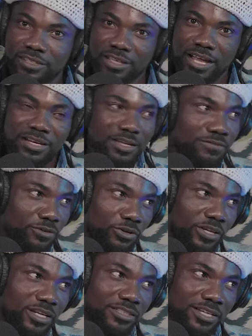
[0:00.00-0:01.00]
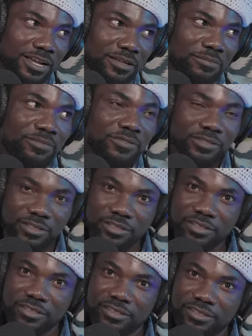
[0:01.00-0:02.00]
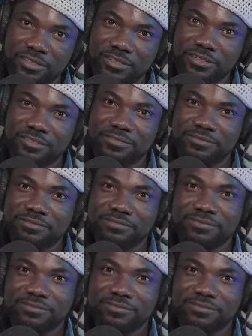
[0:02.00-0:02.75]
I did for you anytime. Yeah.